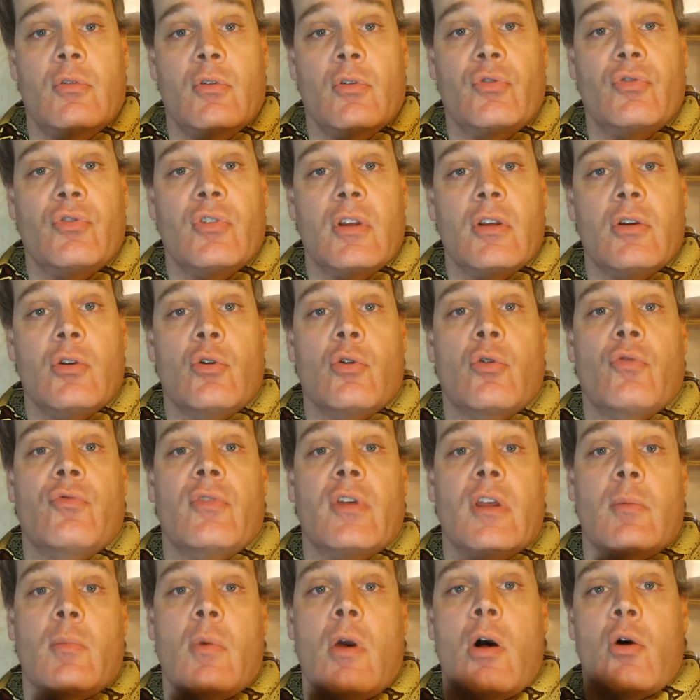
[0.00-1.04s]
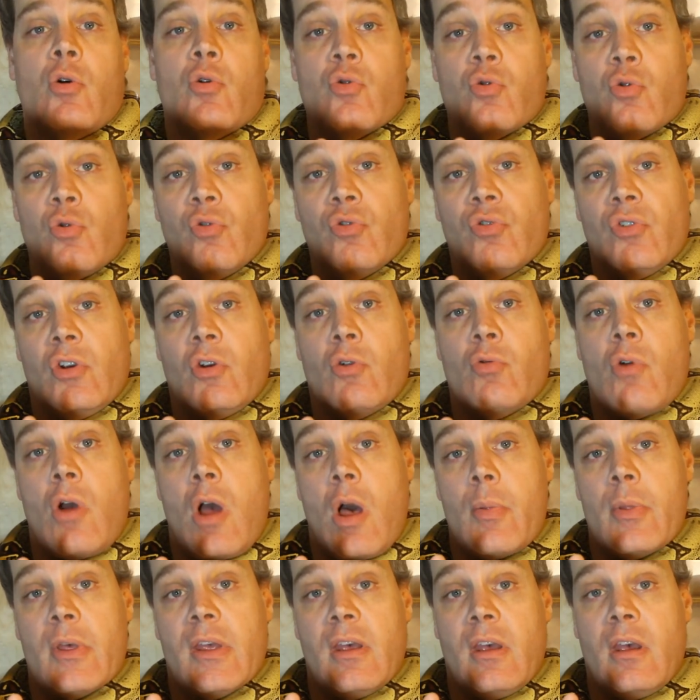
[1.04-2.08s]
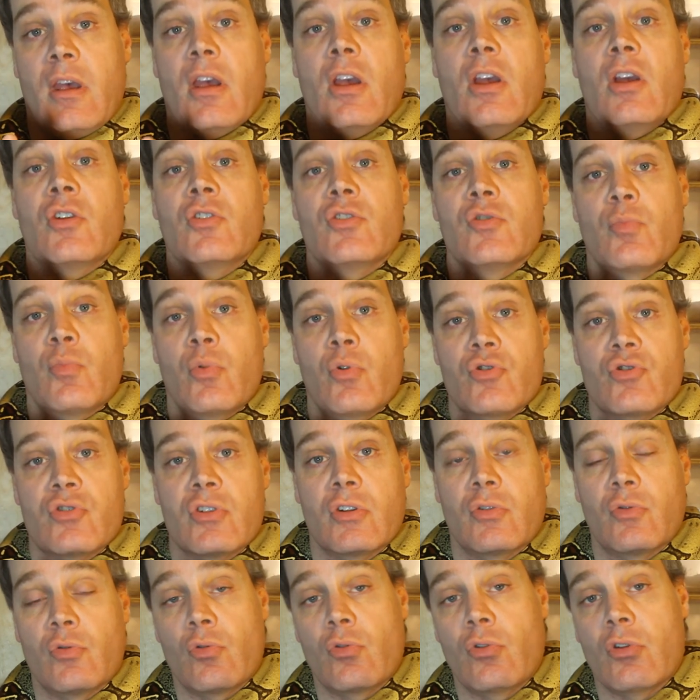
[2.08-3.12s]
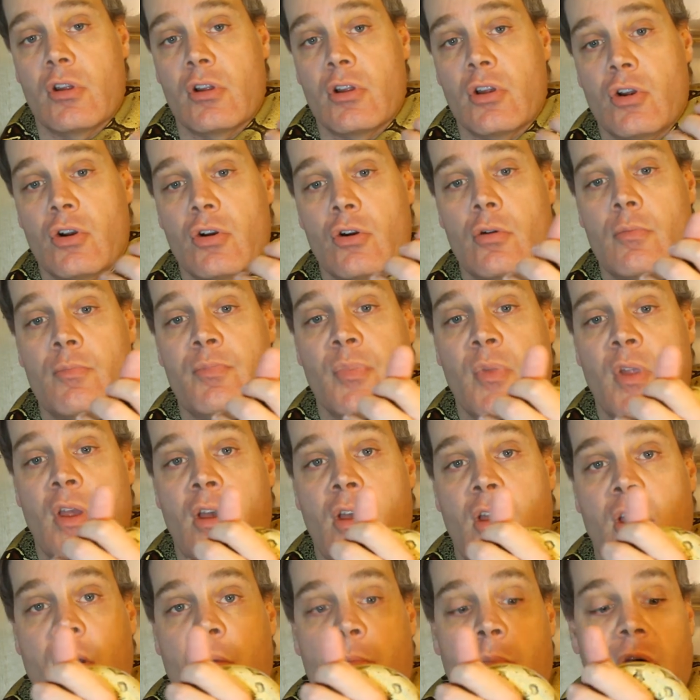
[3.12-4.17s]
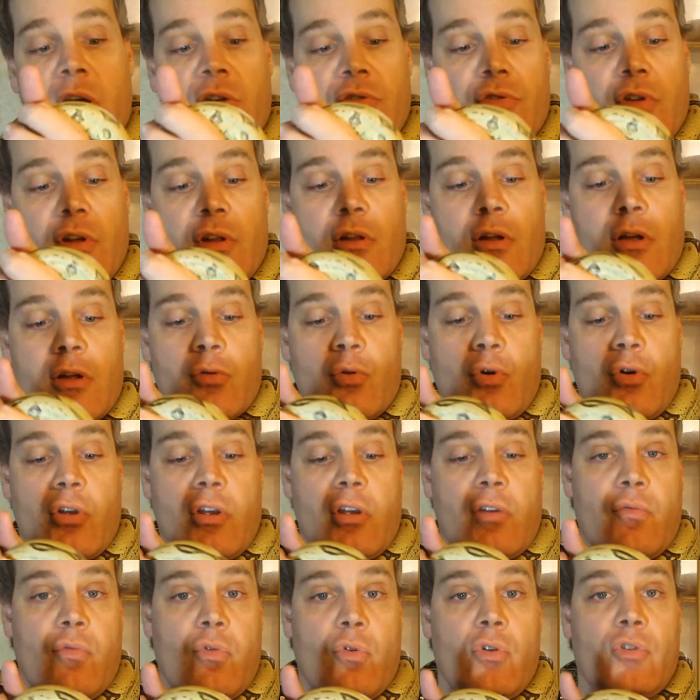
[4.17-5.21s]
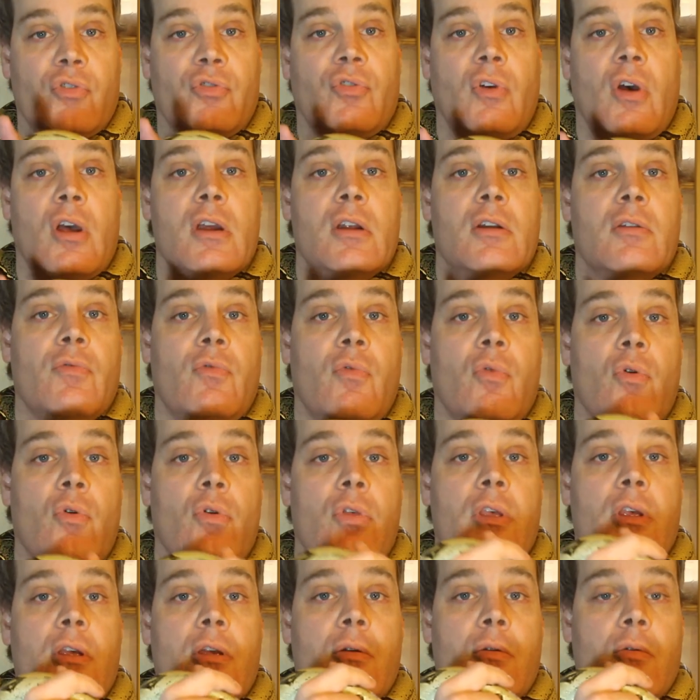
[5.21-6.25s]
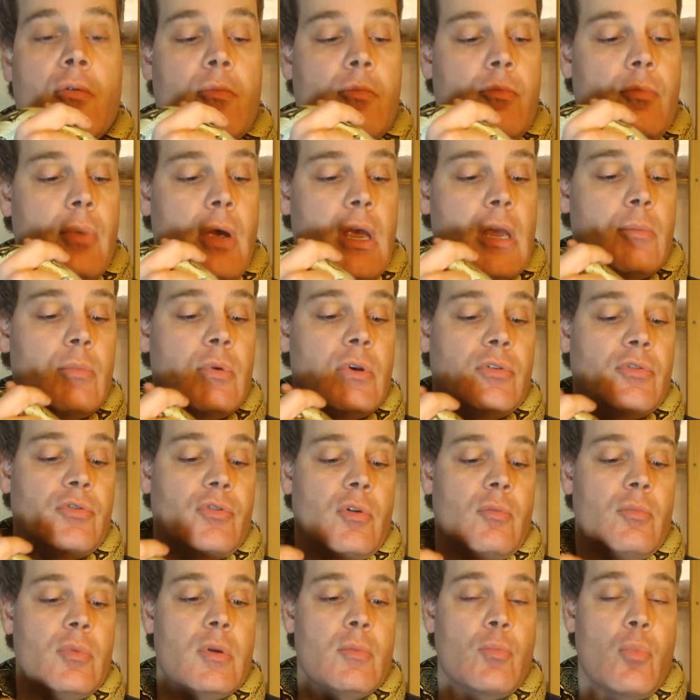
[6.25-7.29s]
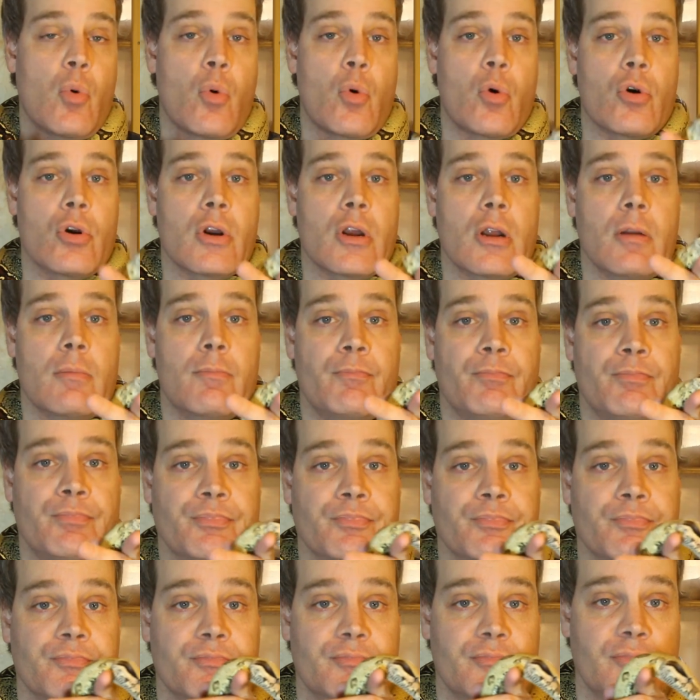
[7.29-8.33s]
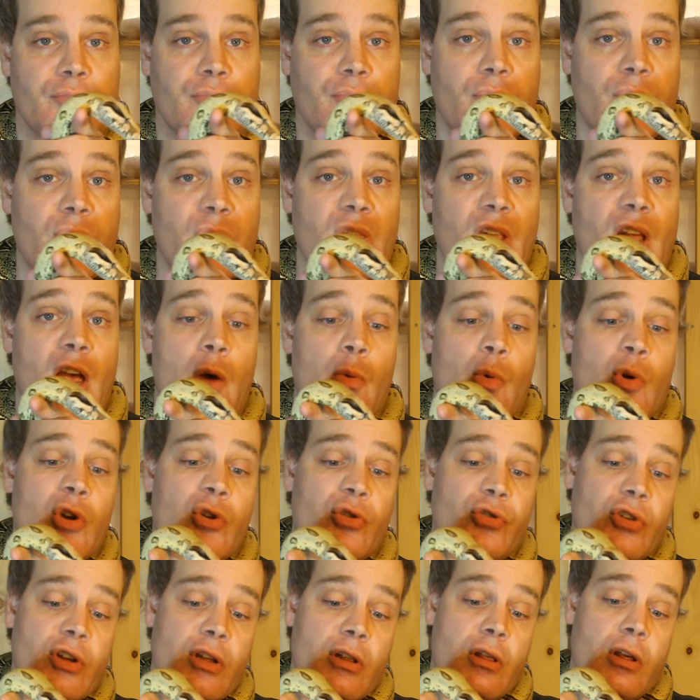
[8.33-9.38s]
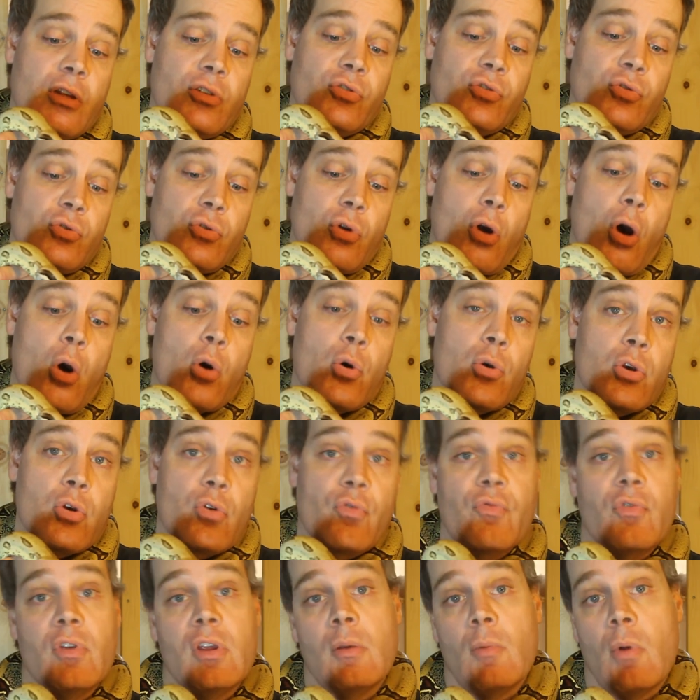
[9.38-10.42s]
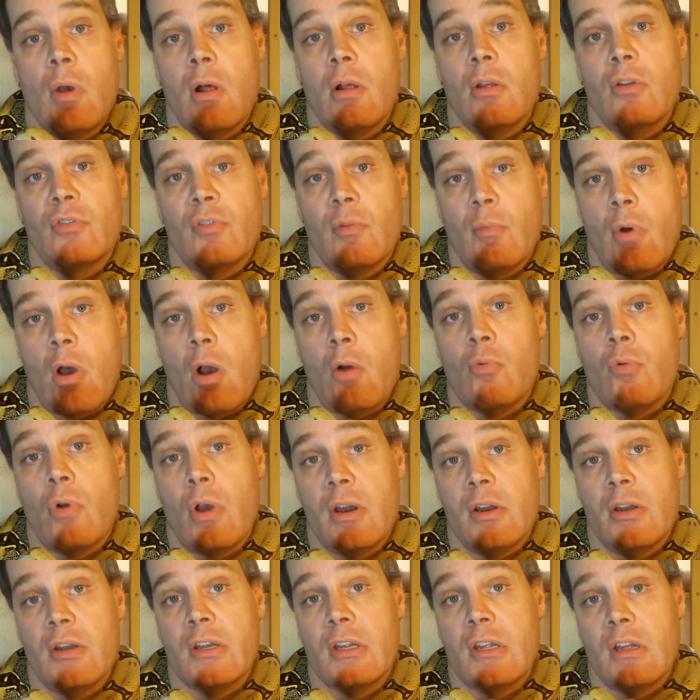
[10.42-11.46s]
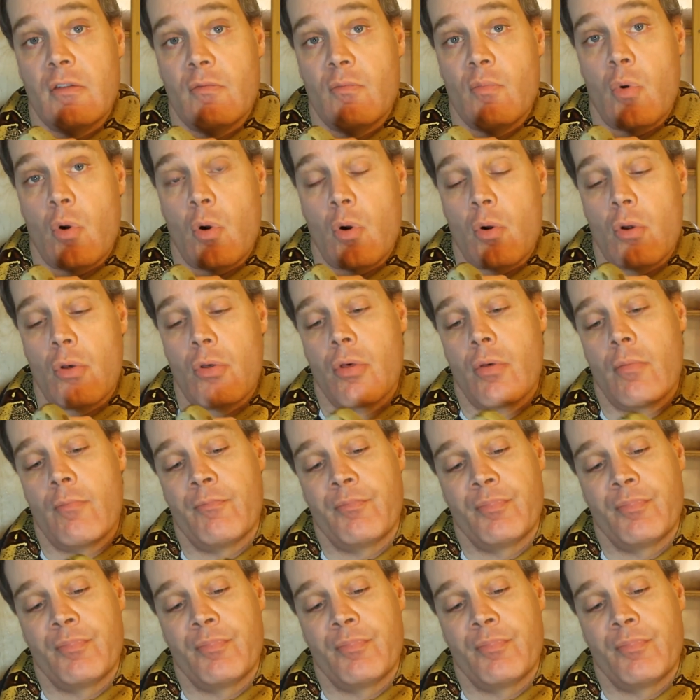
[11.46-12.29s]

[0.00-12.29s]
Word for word: You'll see your female cruising around the cage, pushing through the litter, basically looking for a site for the babies to be born in. And when you see this, you know your female is about ready to give birth.